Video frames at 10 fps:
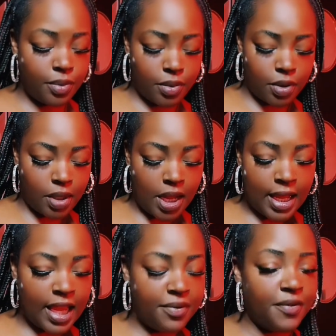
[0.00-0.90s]

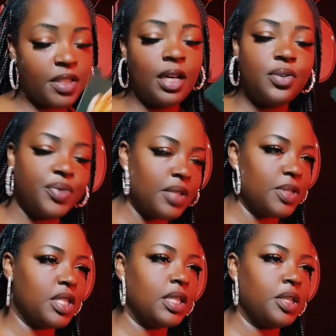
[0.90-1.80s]
Okay, even if it's, oh, this was
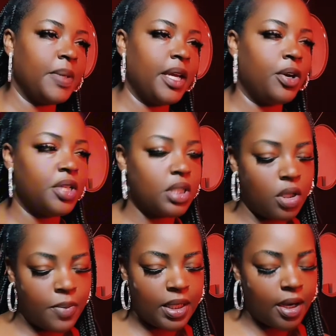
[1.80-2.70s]
just a little bit here, just a
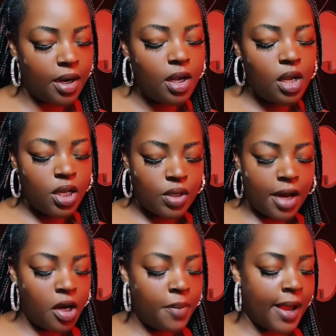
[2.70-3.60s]
little bit there. Try
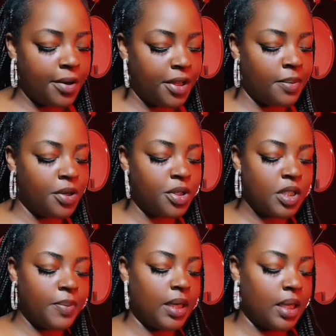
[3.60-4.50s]
to hold back on the emotional
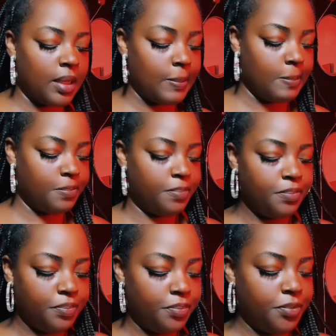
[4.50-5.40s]
spending.
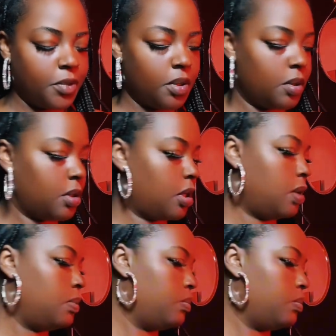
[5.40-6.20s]
Okay.